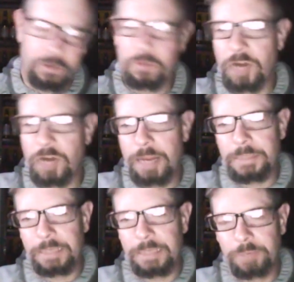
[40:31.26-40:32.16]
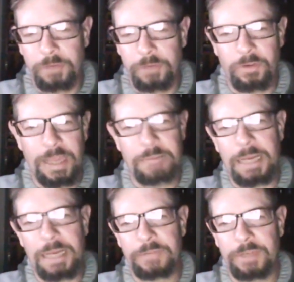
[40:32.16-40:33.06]
drama and personal
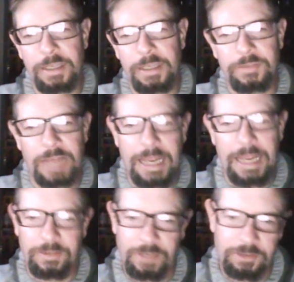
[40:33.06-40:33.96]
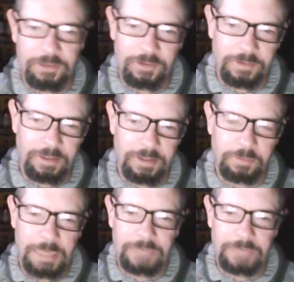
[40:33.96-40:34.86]
animosities and accusations. And this
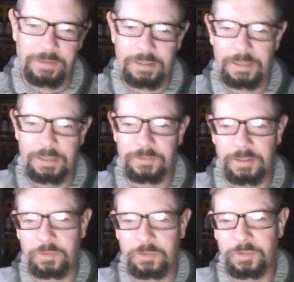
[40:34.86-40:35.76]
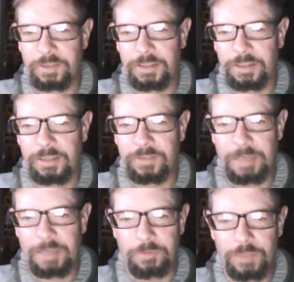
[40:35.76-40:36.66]
man said this, and this one said this, and
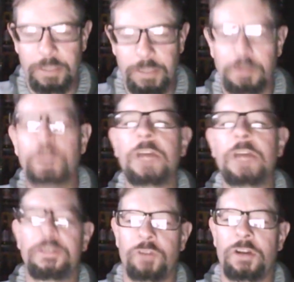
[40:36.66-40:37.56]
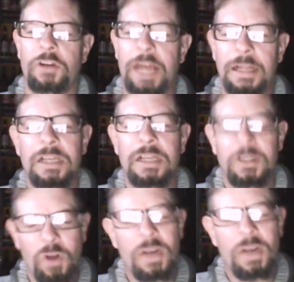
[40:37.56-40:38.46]
I'm offended. Let's concentrate on that.
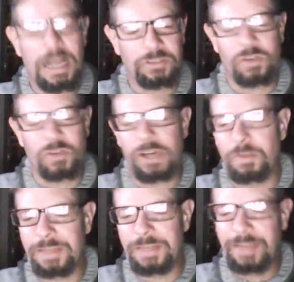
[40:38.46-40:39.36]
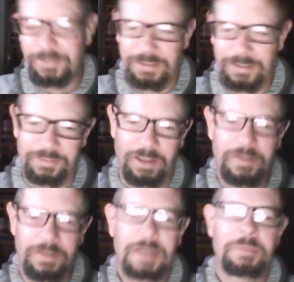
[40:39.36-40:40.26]
Don't concentrate on me tasting this
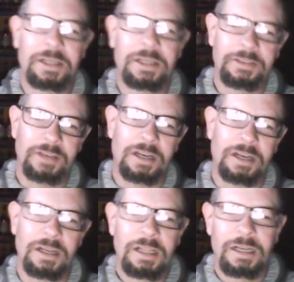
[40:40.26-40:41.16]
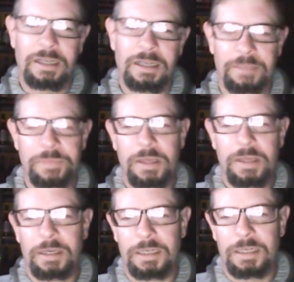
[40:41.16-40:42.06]
stuff because, uh, um,
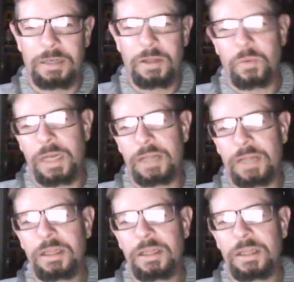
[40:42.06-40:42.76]
uh, well,